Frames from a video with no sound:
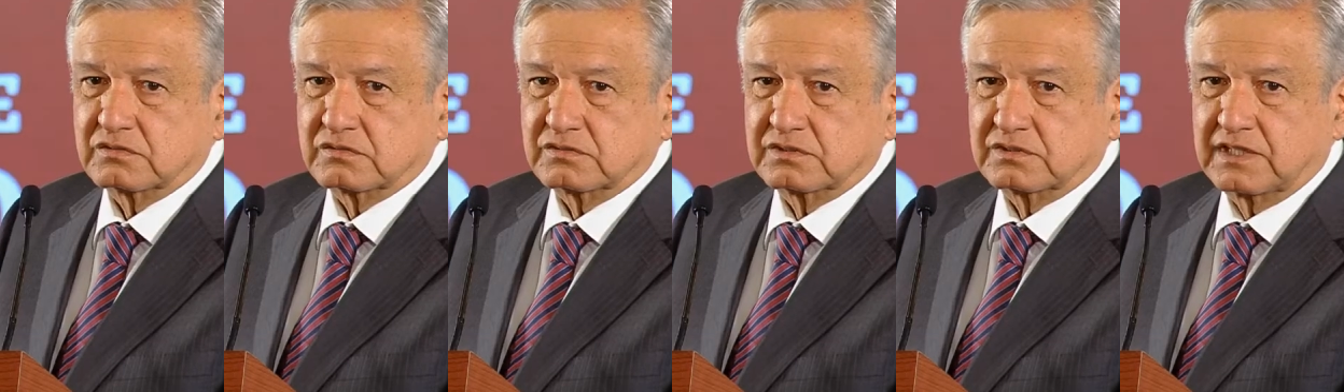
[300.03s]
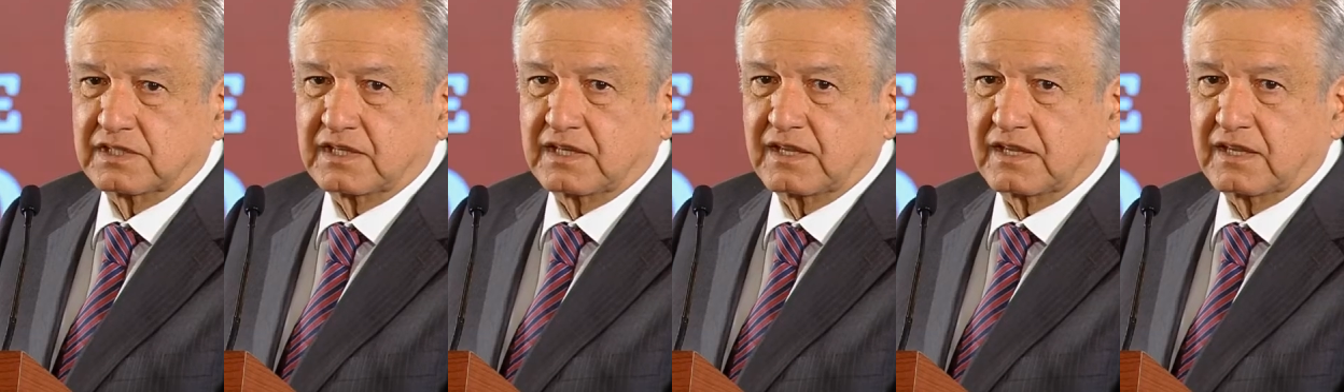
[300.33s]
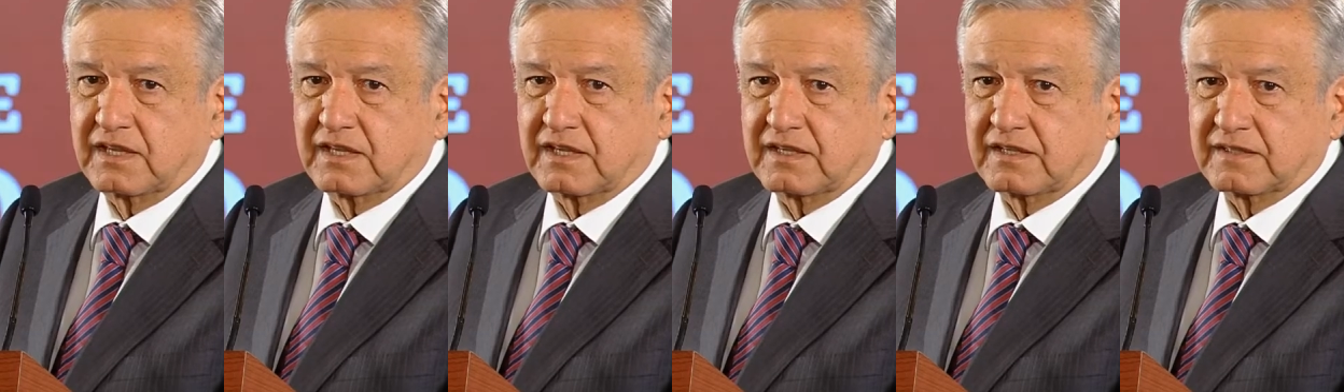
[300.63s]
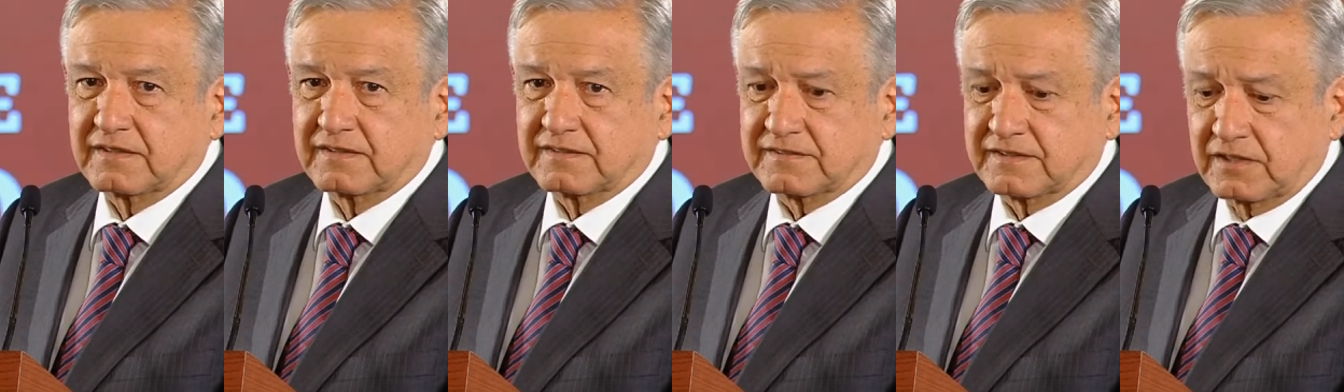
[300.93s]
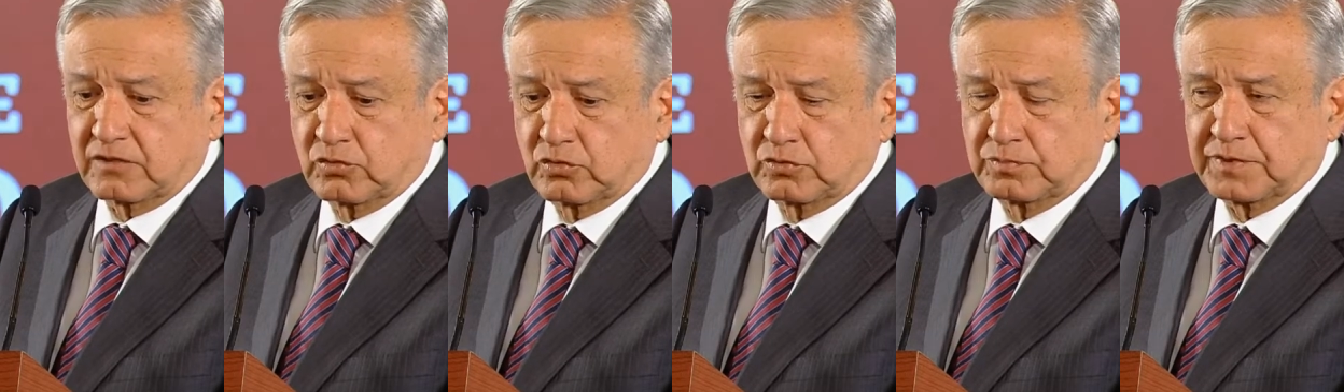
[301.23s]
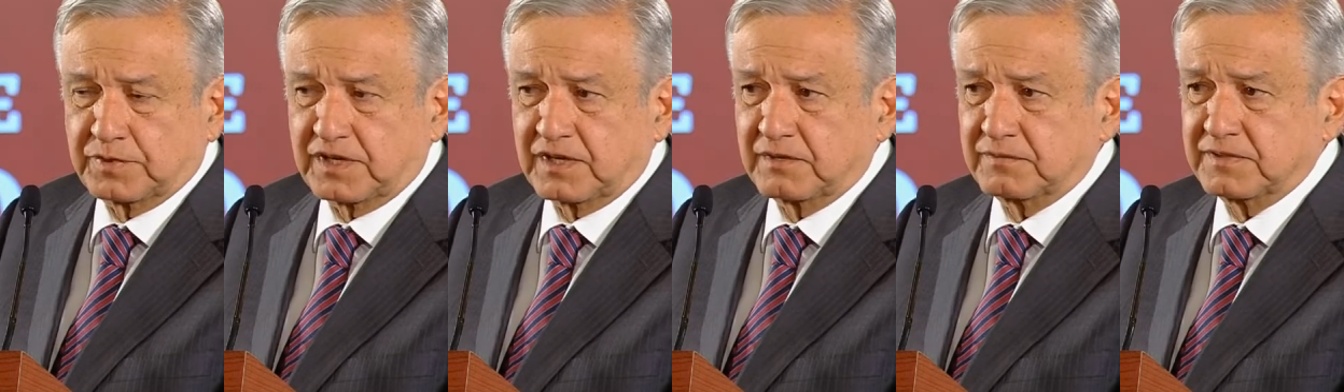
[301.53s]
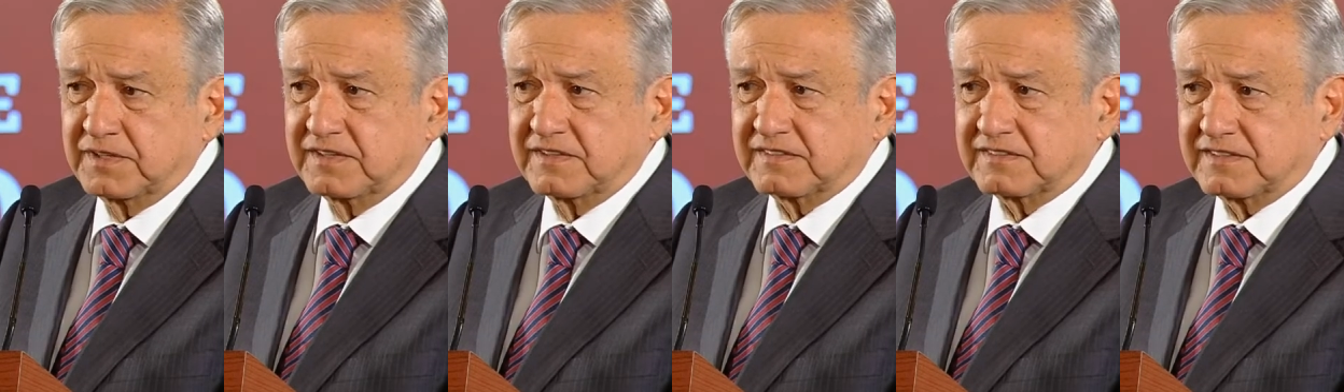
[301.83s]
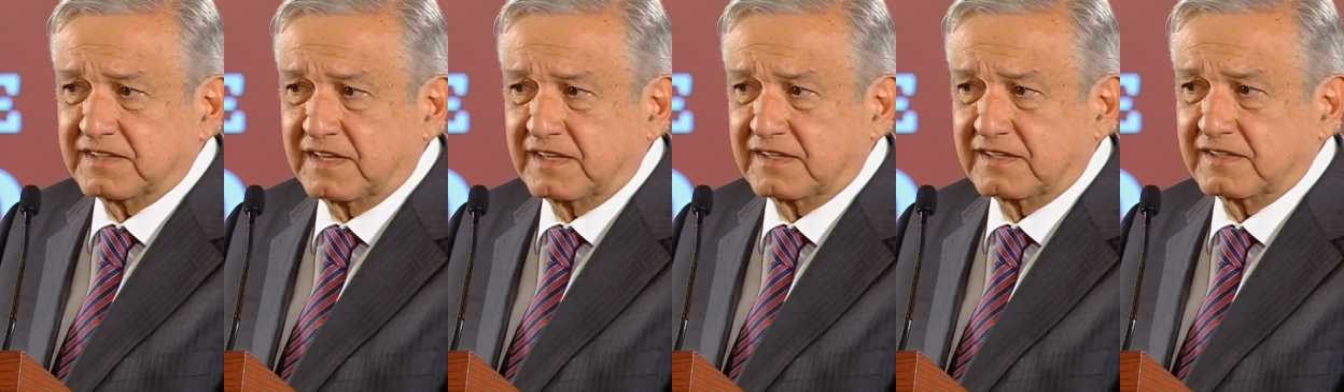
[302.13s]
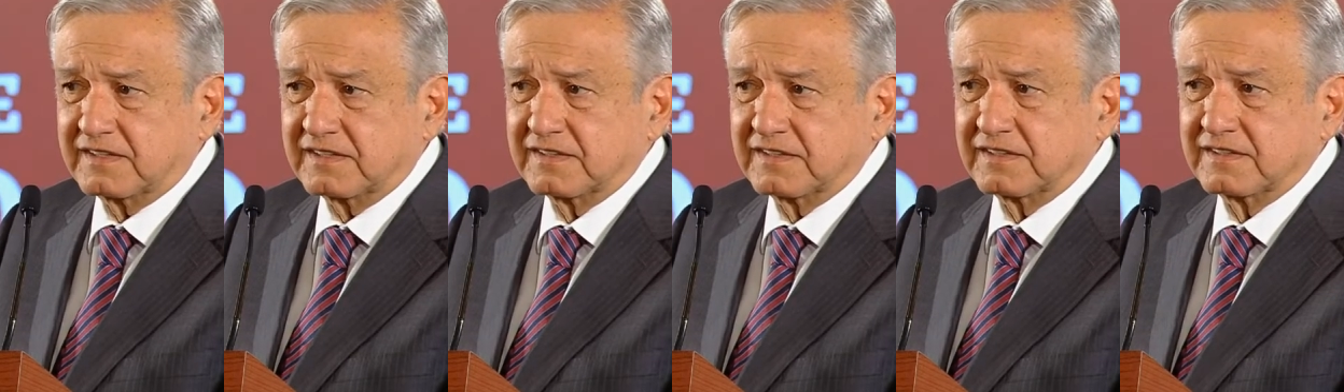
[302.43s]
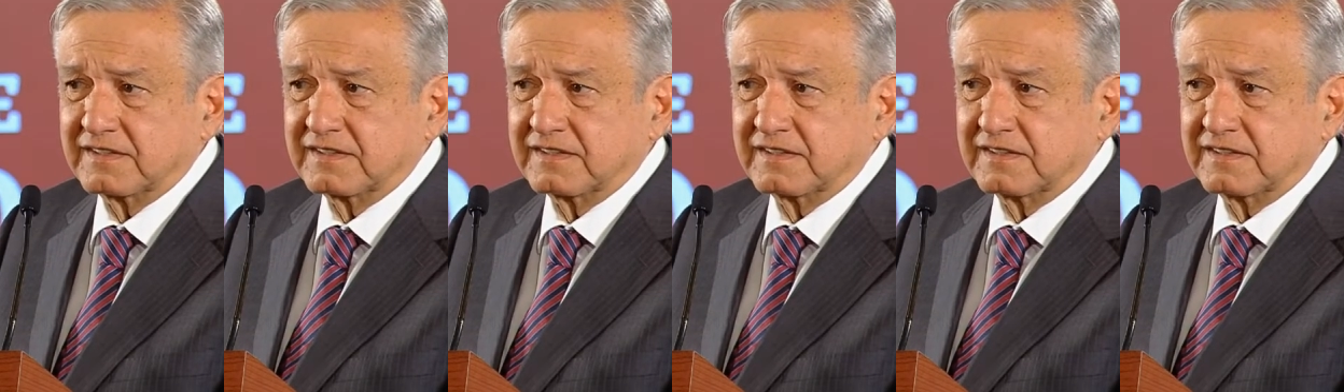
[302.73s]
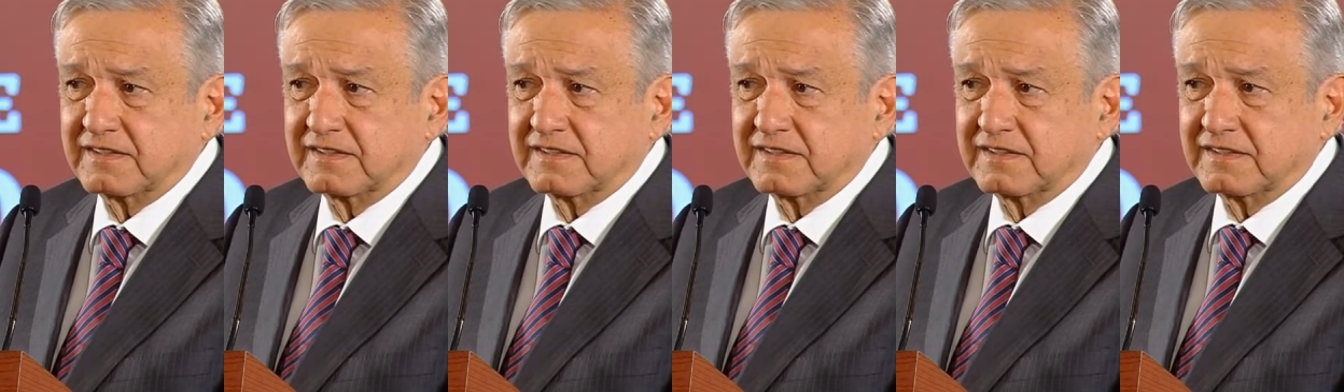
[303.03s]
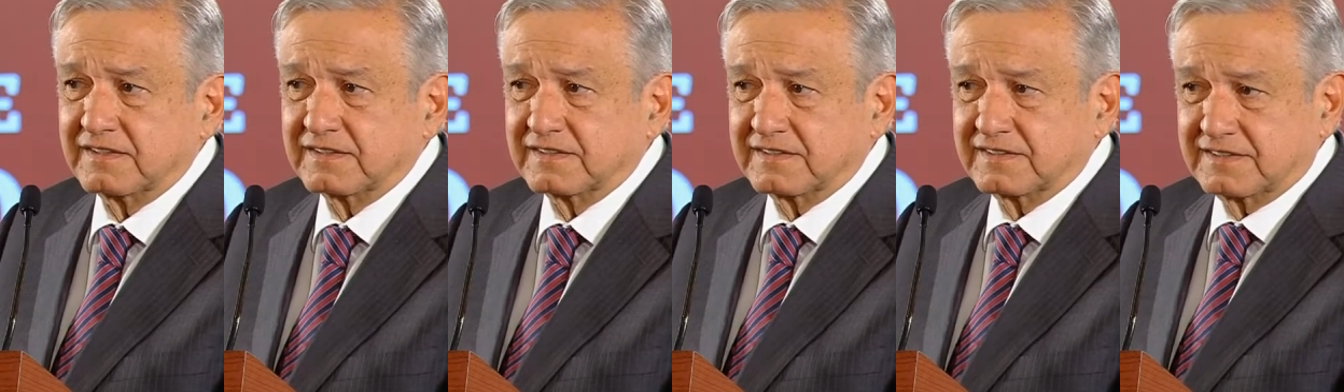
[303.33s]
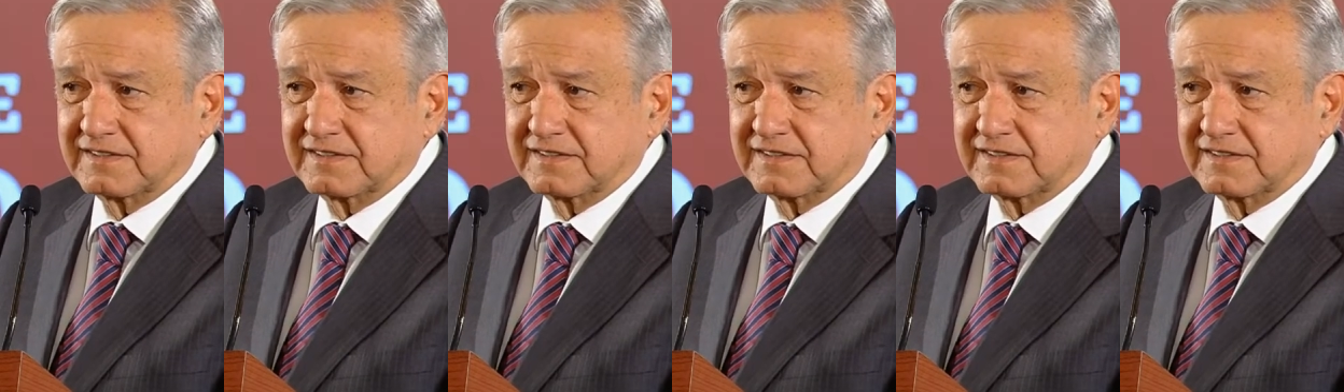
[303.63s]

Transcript: at the Institute for the Health and